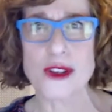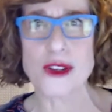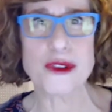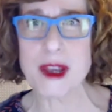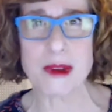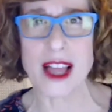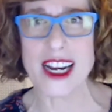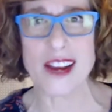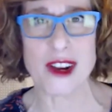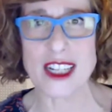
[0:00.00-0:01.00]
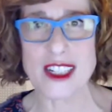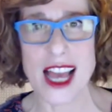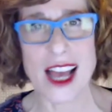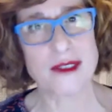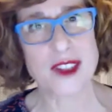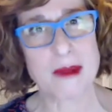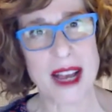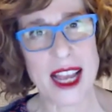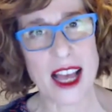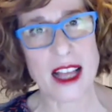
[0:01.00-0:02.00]
people I never get to have to
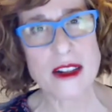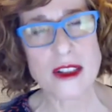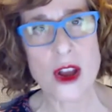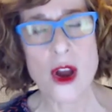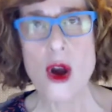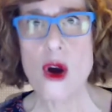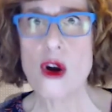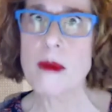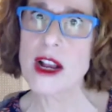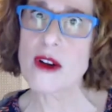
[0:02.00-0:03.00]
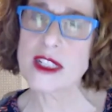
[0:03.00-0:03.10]
my house? Or am I going